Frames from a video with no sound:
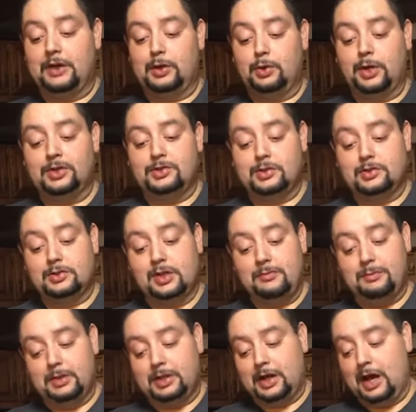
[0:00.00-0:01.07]
questions, leave them
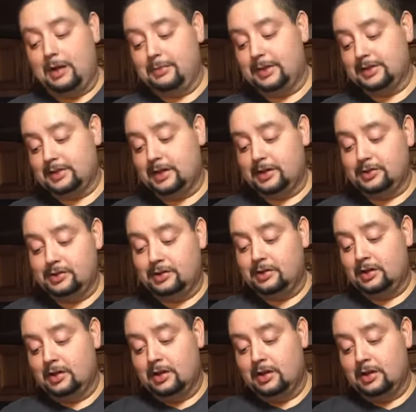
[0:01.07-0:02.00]
in the comment section.